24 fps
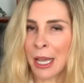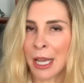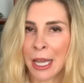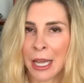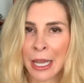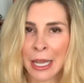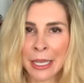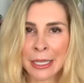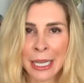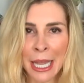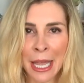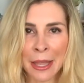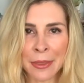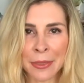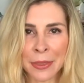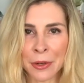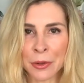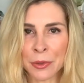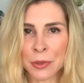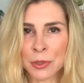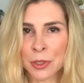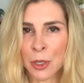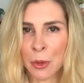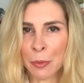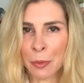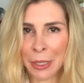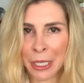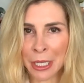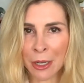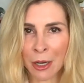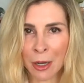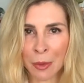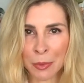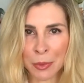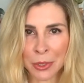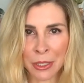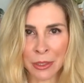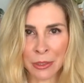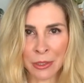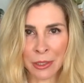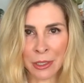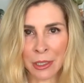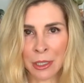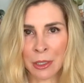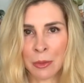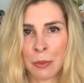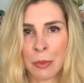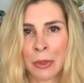Again, there's so many options
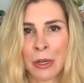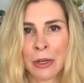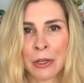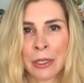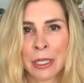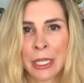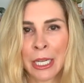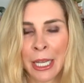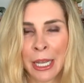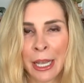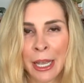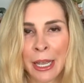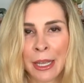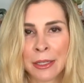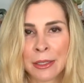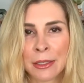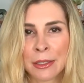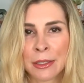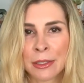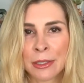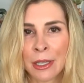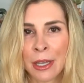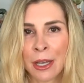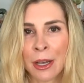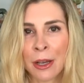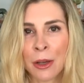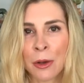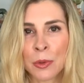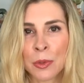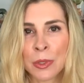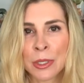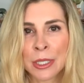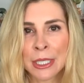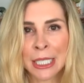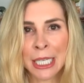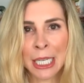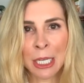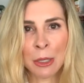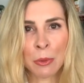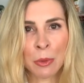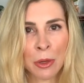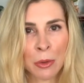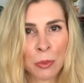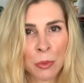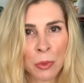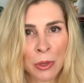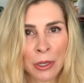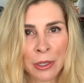on the market, so see
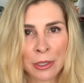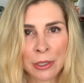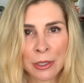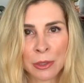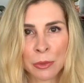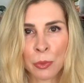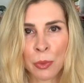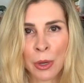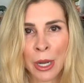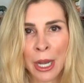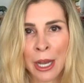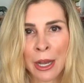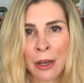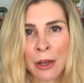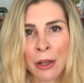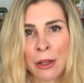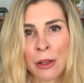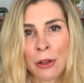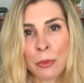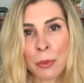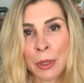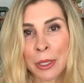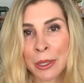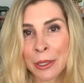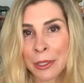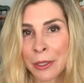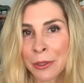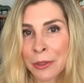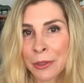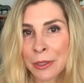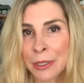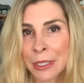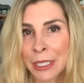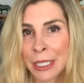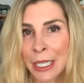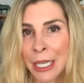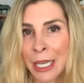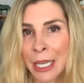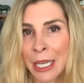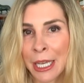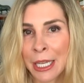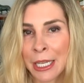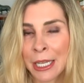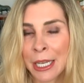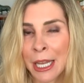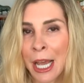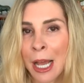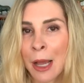what works well with your
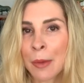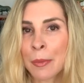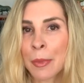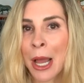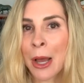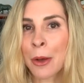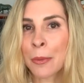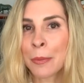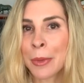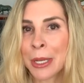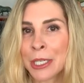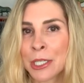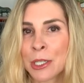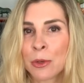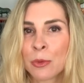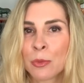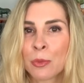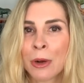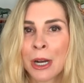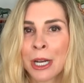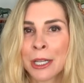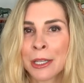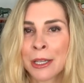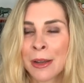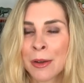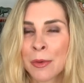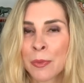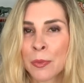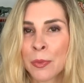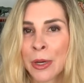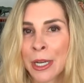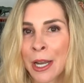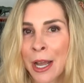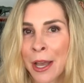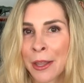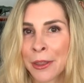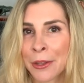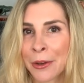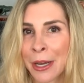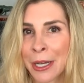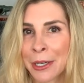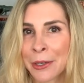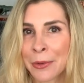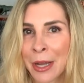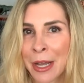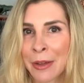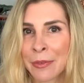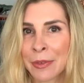skin. I'll mention one other. I
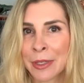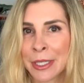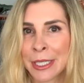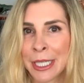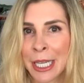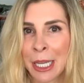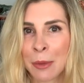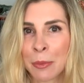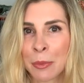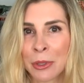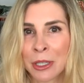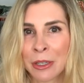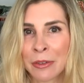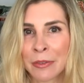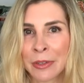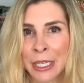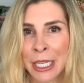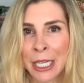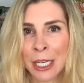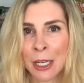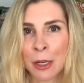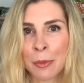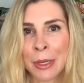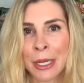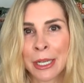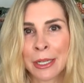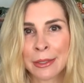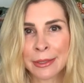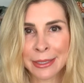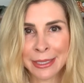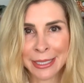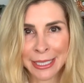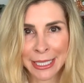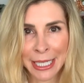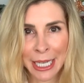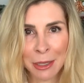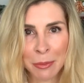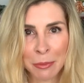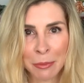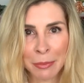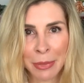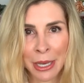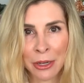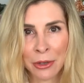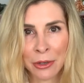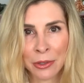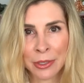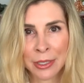don't have a sample of it here, but it's Skin
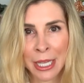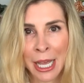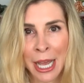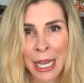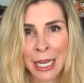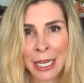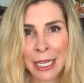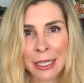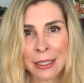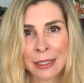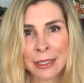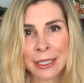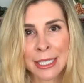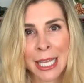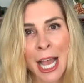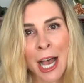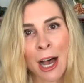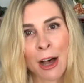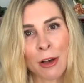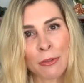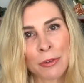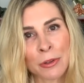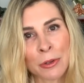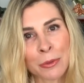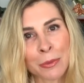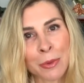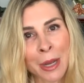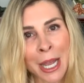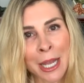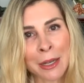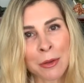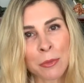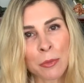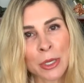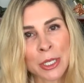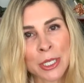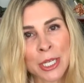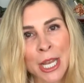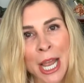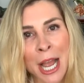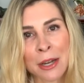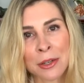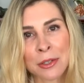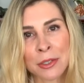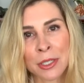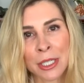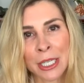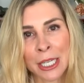Better Science Alpha Ret, which
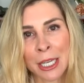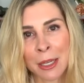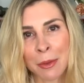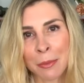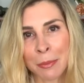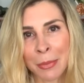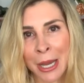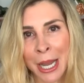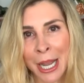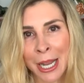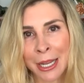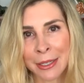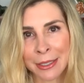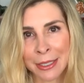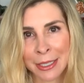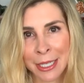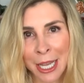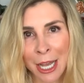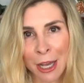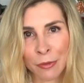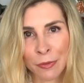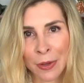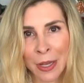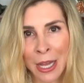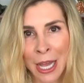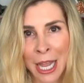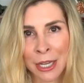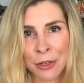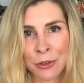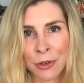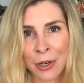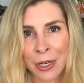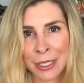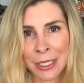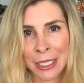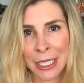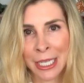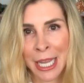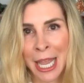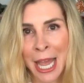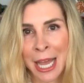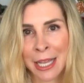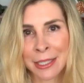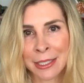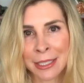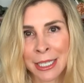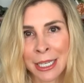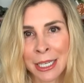actually combines an alpha hydroxy
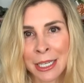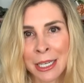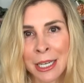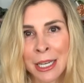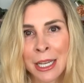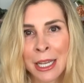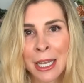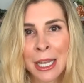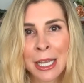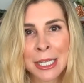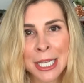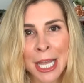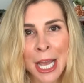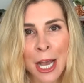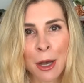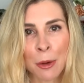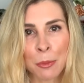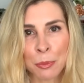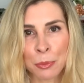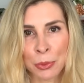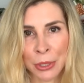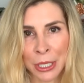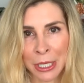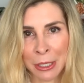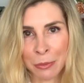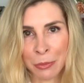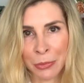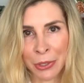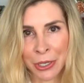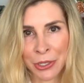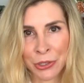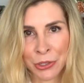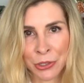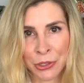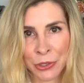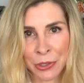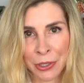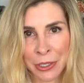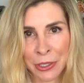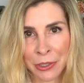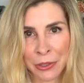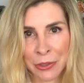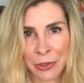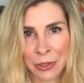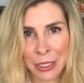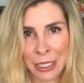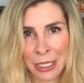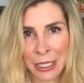acid to help bring moisture
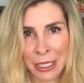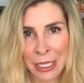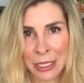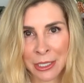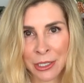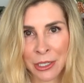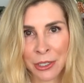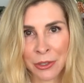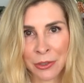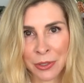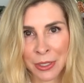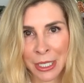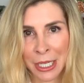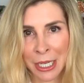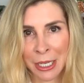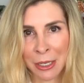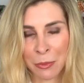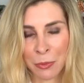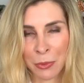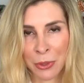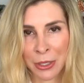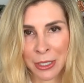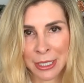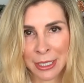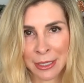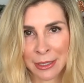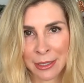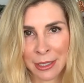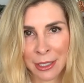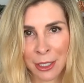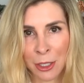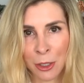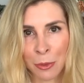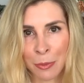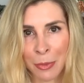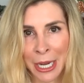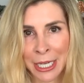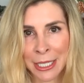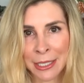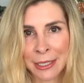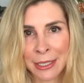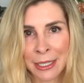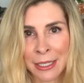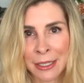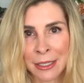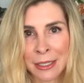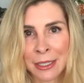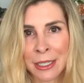into your skin and works as a
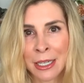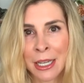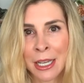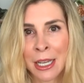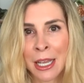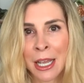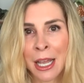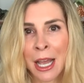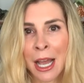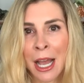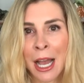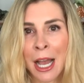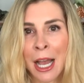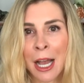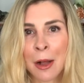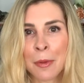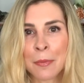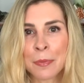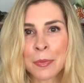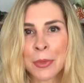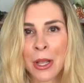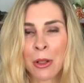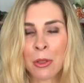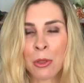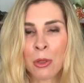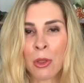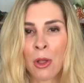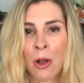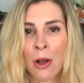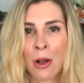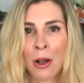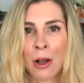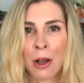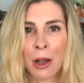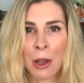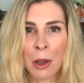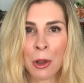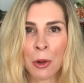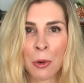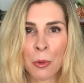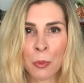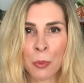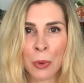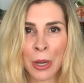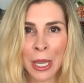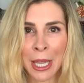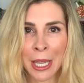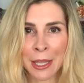humectant, along
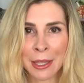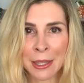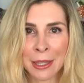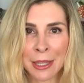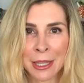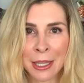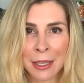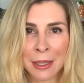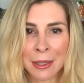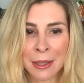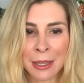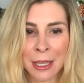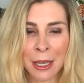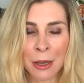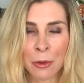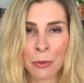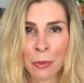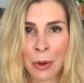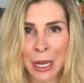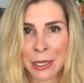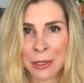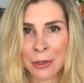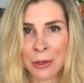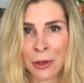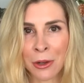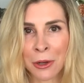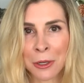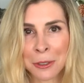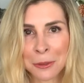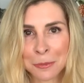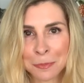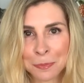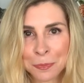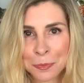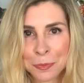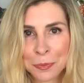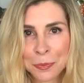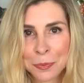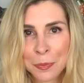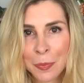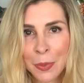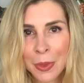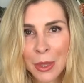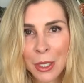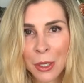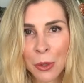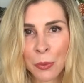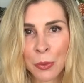with the retinol
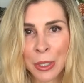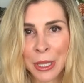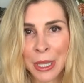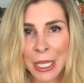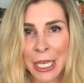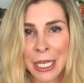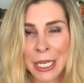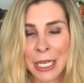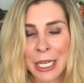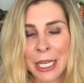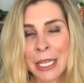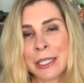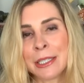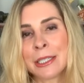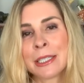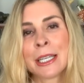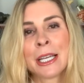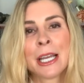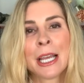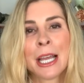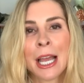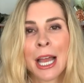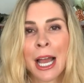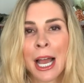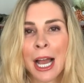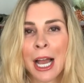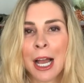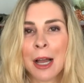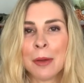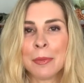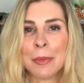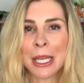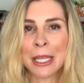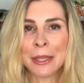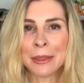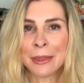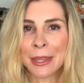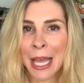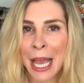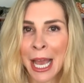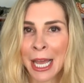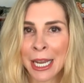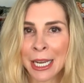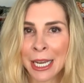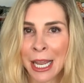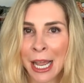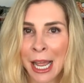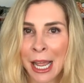within it. And
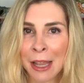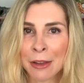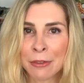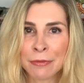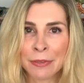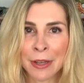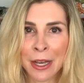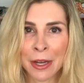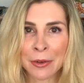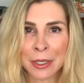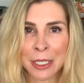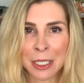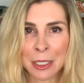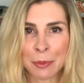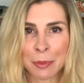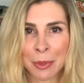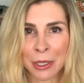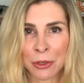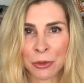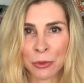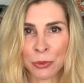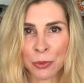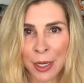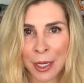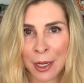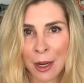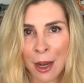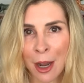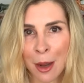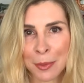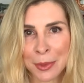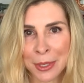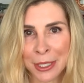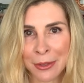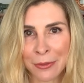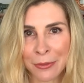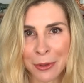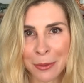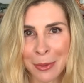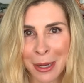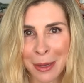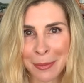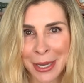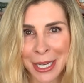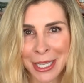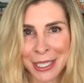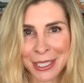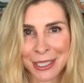that I found has been a great option for my
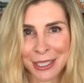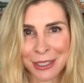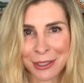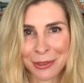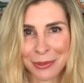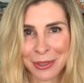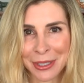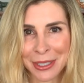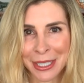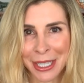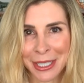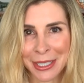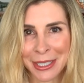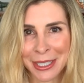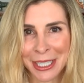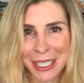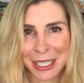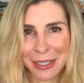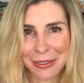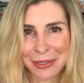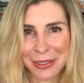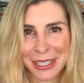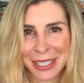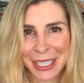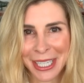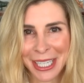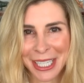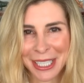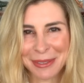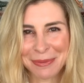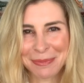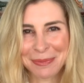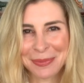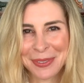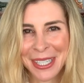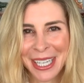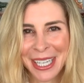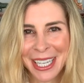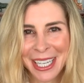patients with sensitive skin.